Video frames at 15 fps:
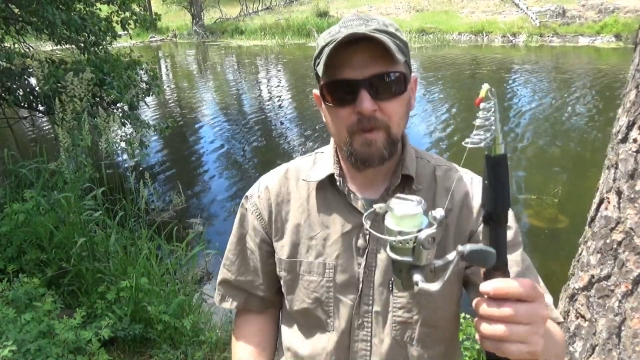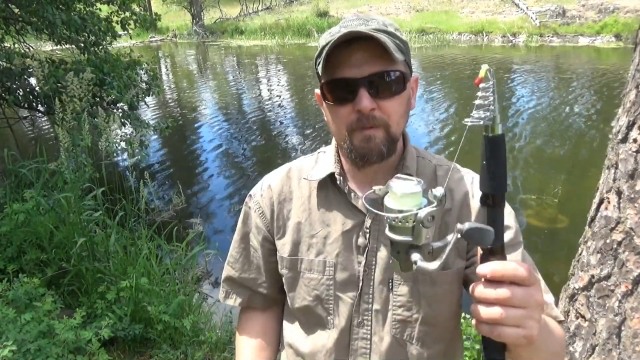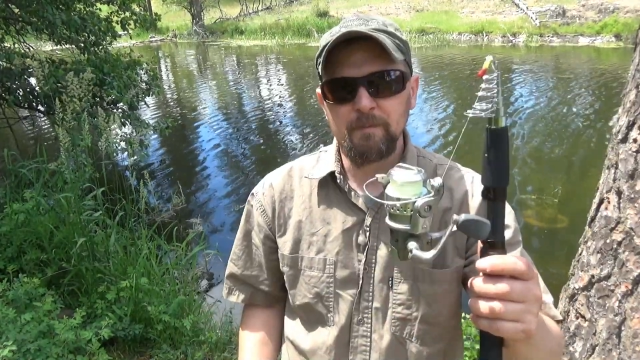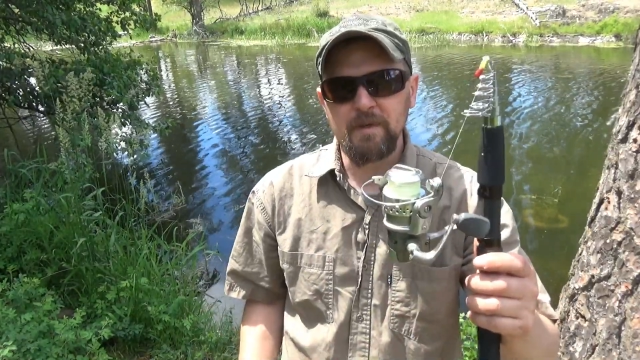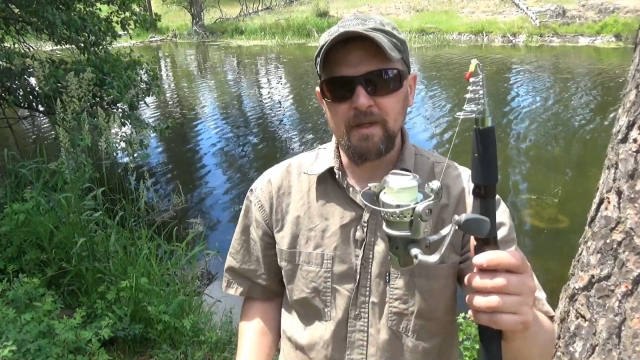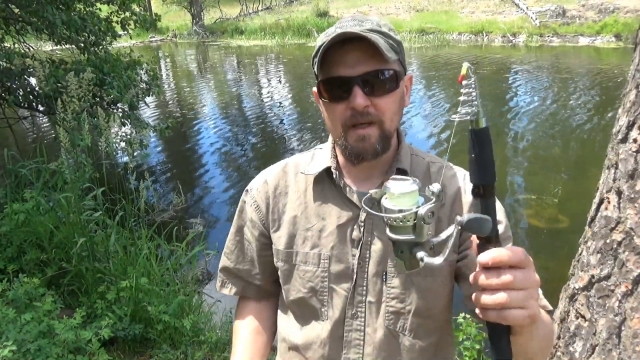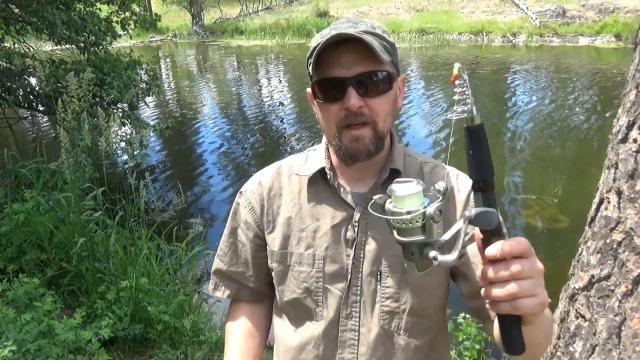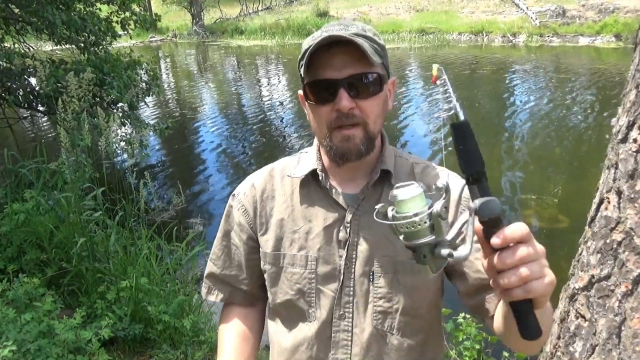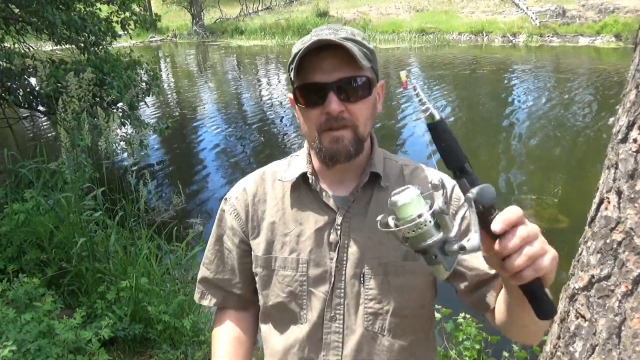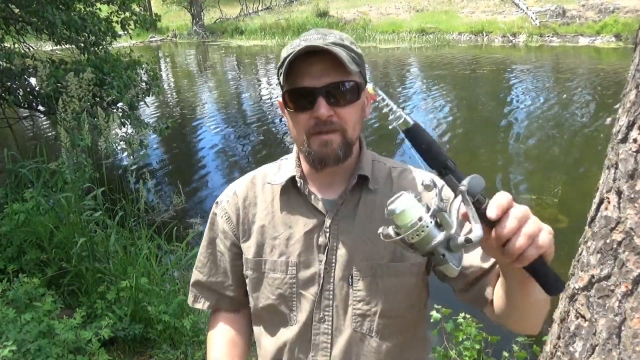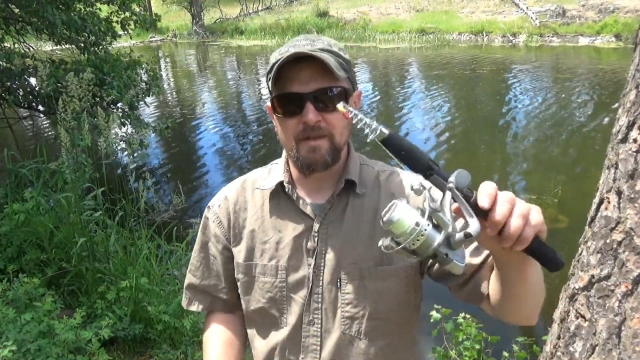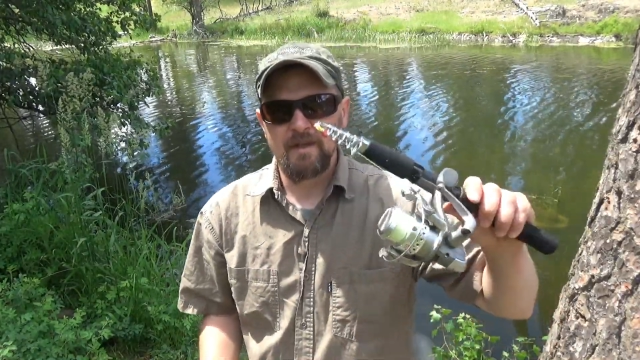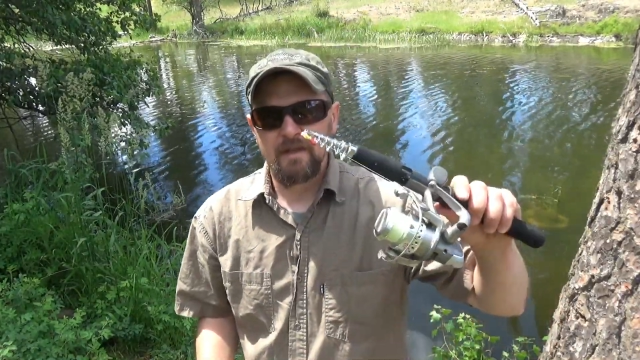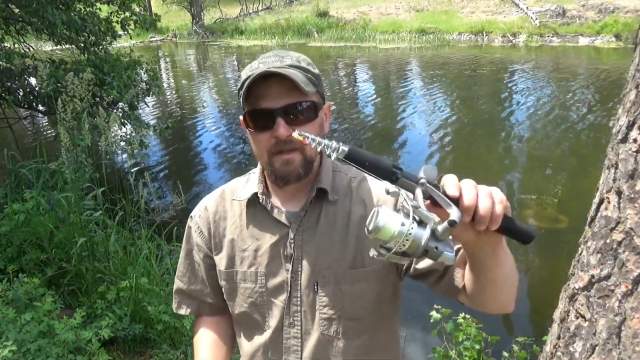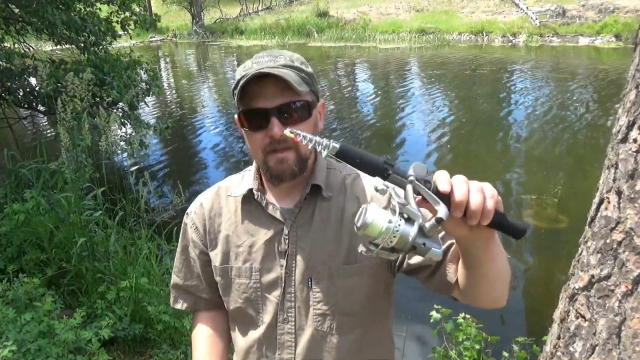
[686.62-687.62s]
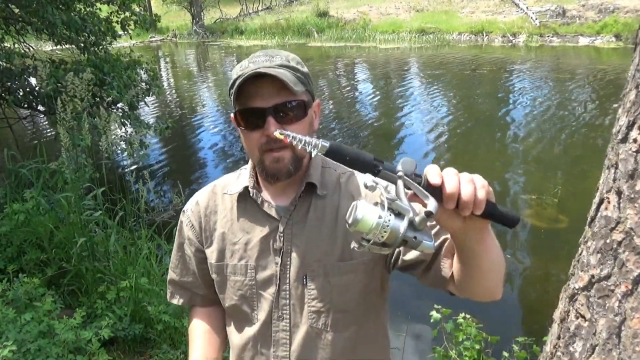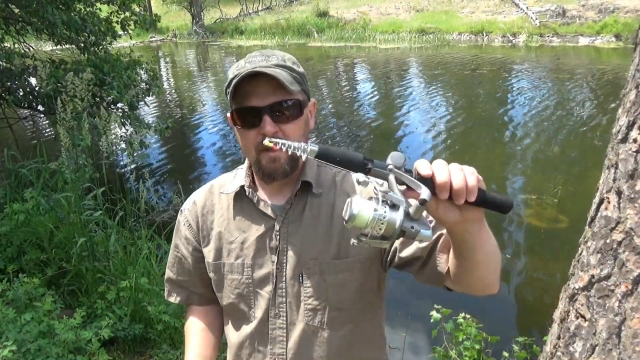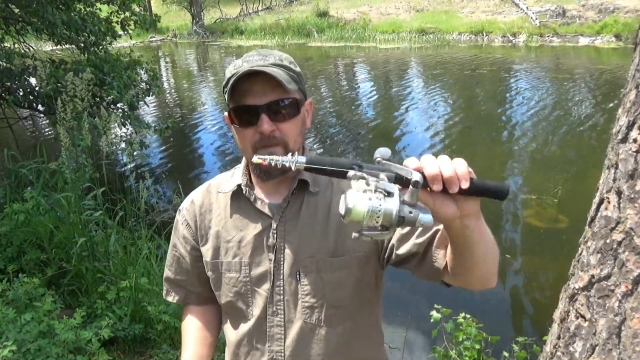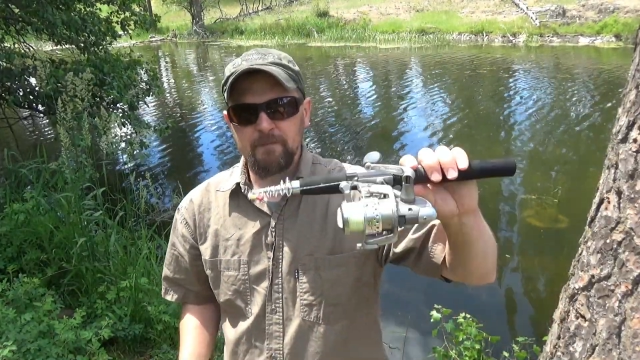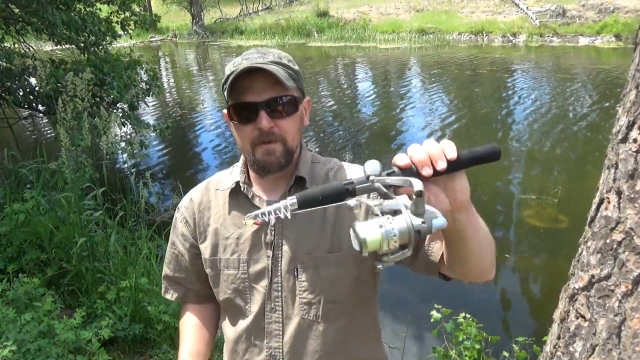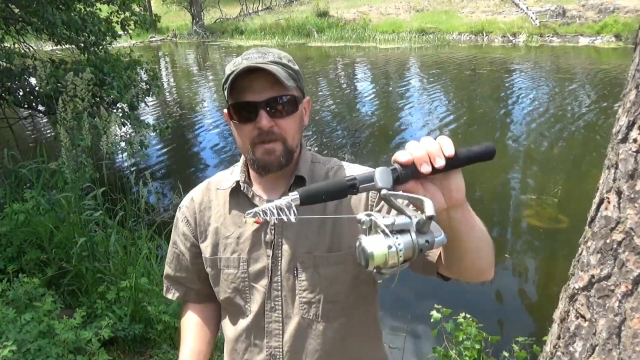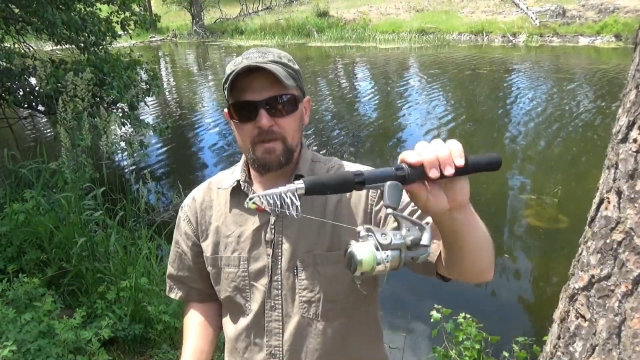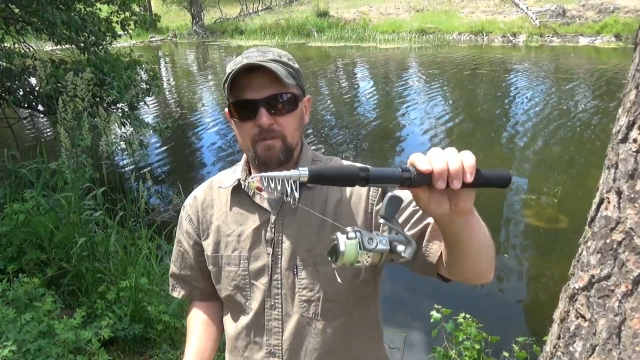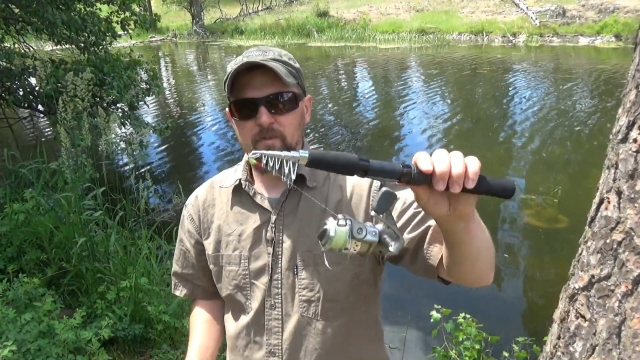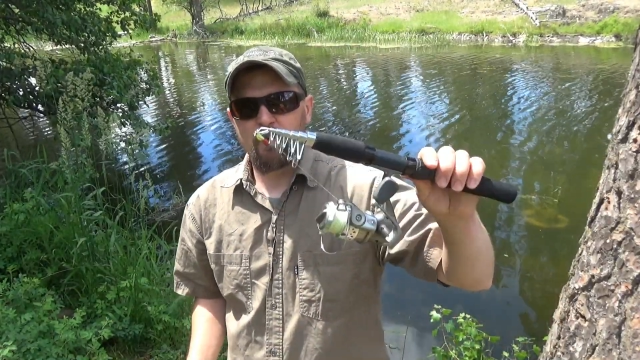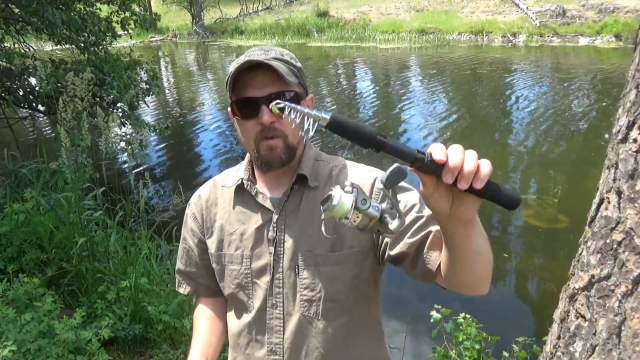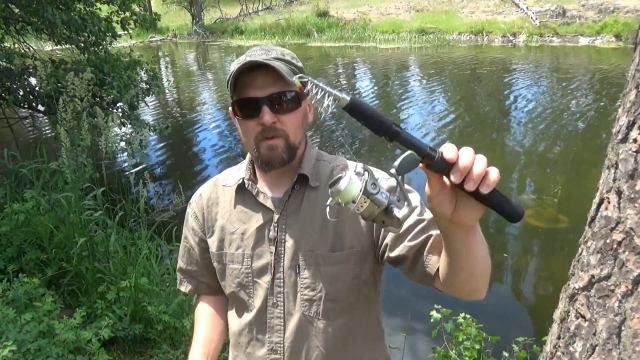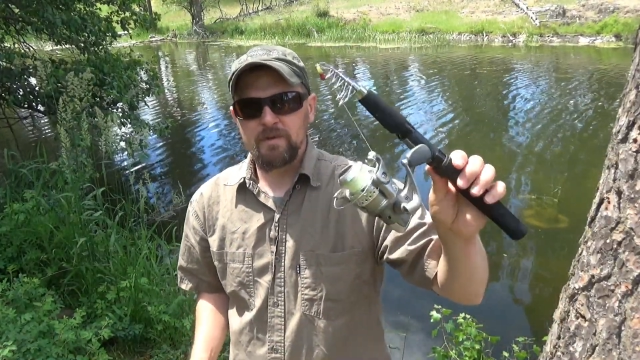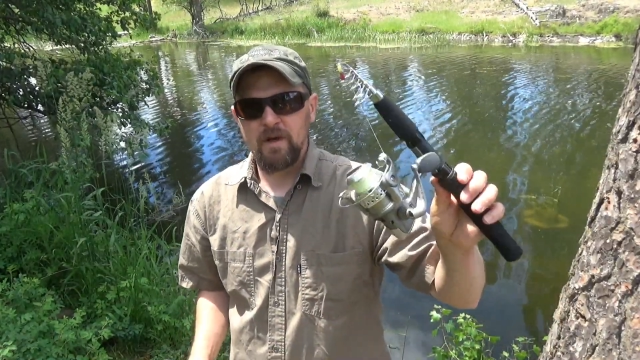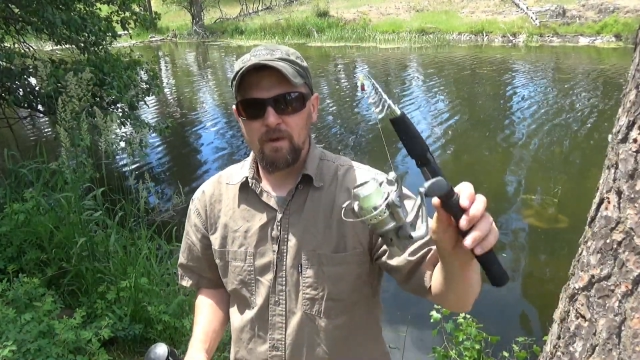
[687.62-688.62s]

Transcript: because a fishing pole is